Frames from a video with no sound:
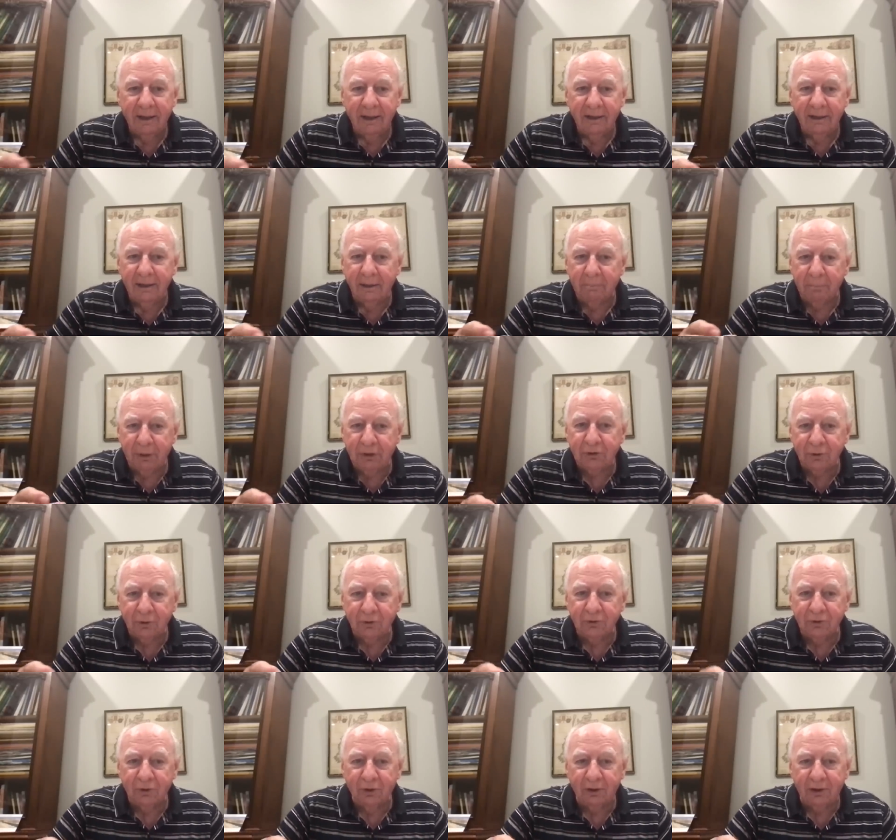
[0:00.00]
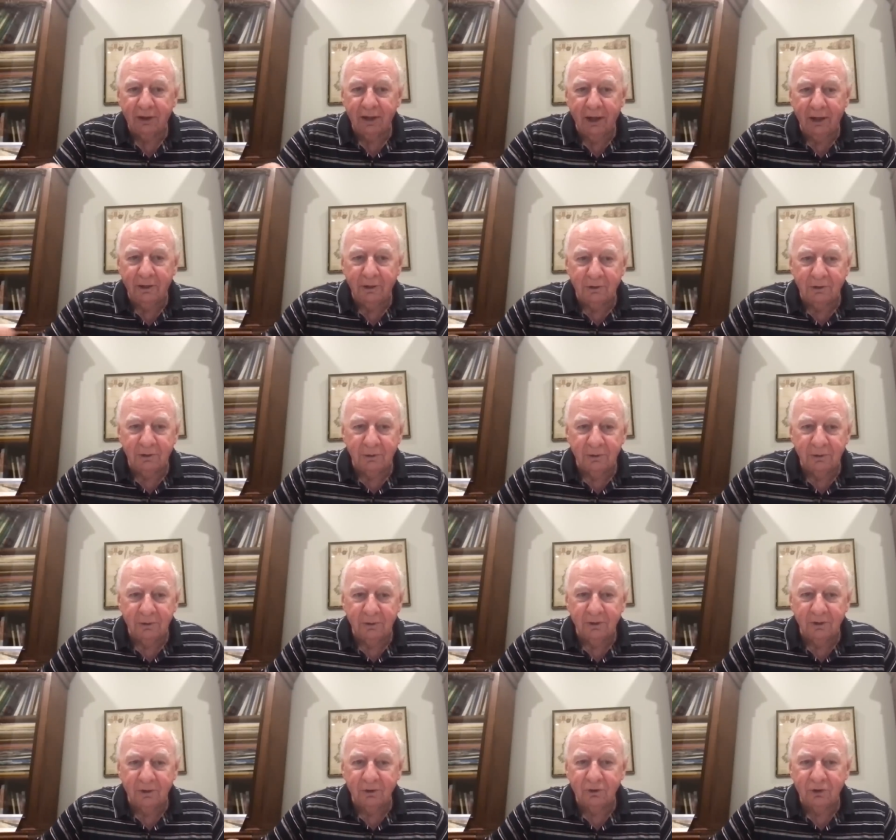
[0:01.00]
A pistol's not going to
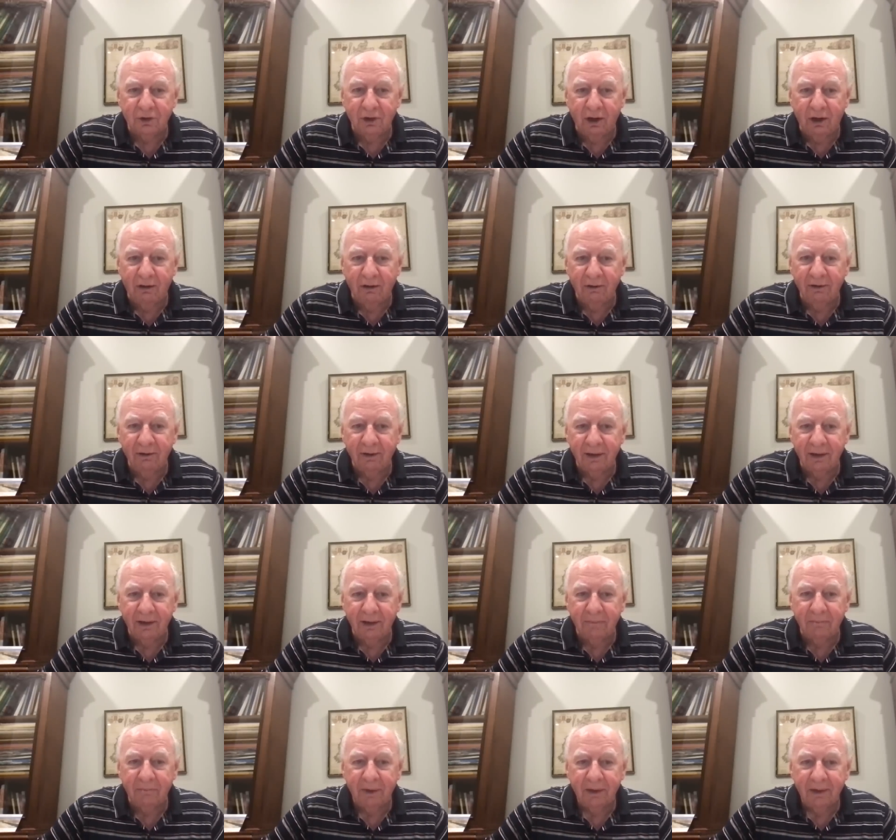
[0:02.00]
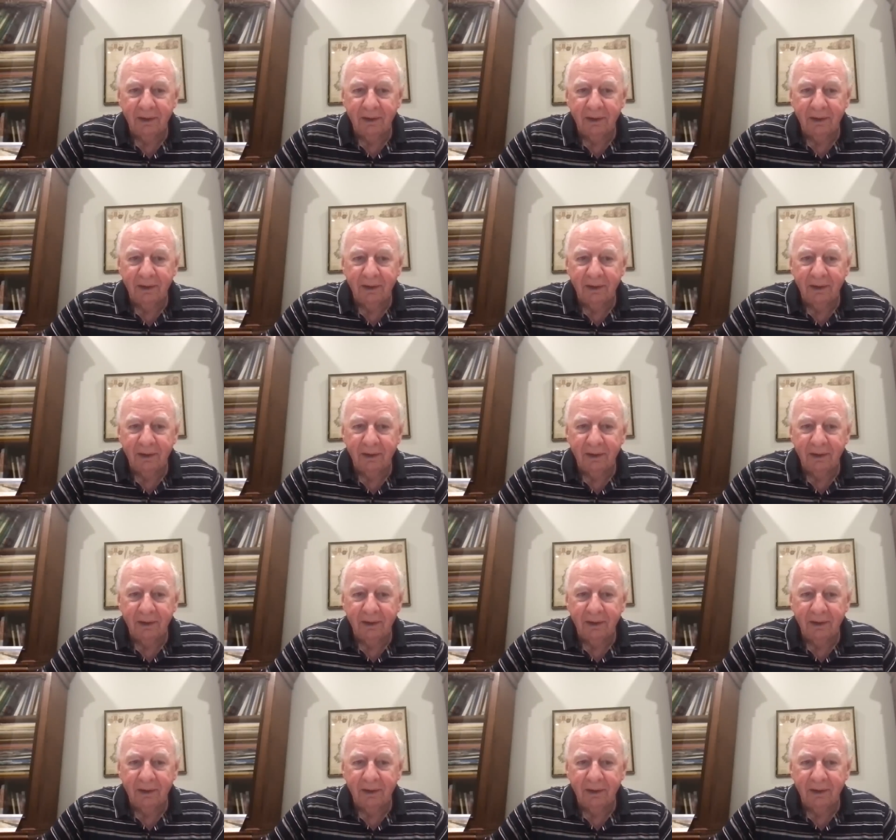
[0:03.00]
control um,